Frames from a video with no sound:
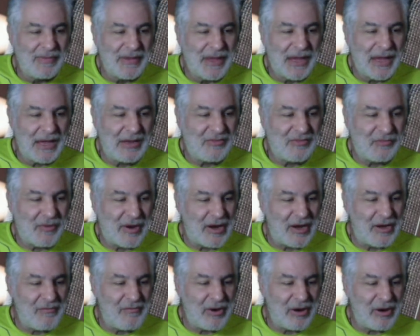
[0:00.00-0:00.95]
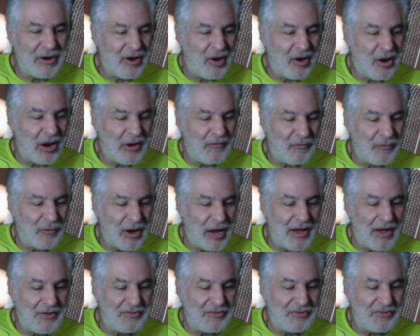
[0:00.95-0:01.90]
very, very hard for
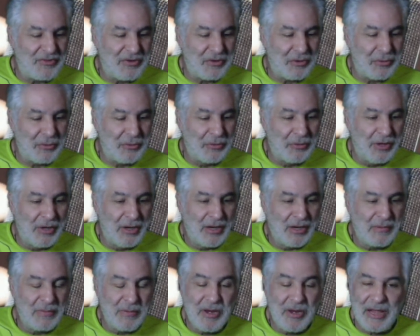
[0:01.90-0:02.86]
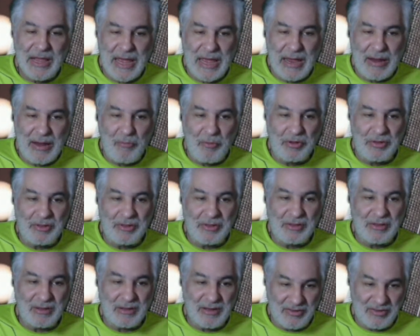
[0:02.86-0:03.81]
us to communicate with
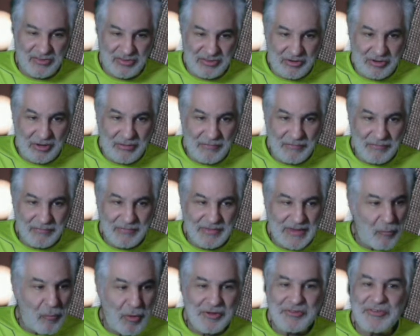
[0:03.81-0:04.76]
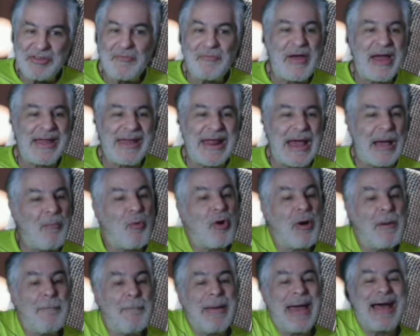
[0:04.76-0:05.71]
the listener that wants to find out
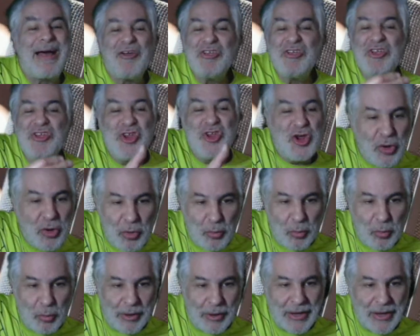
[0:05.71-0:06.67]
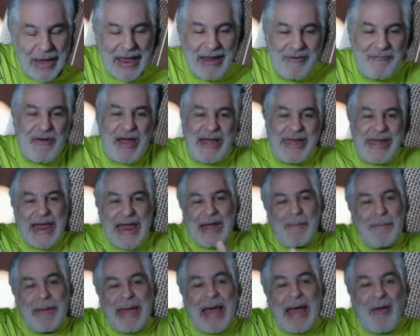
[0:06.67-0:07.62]
more about you and find out
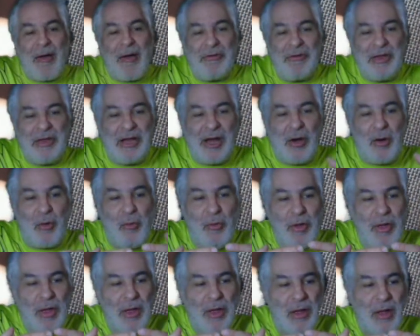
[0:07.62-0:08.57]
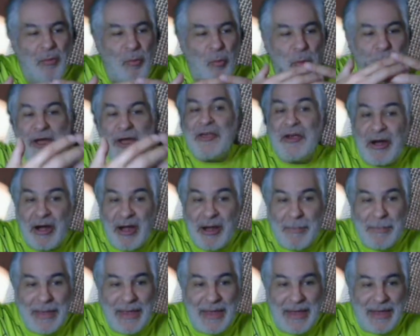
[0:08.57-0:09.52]
about, where you're going to
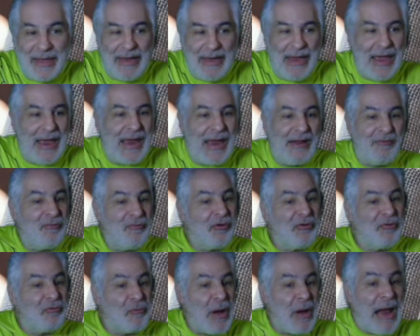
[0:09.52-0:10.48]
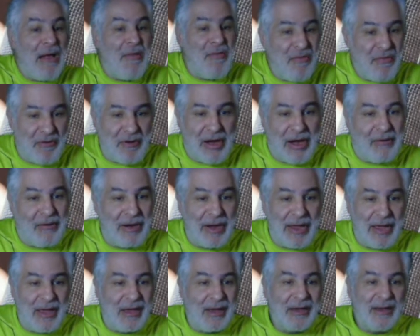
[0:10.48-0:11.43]
be. And if you're around their area,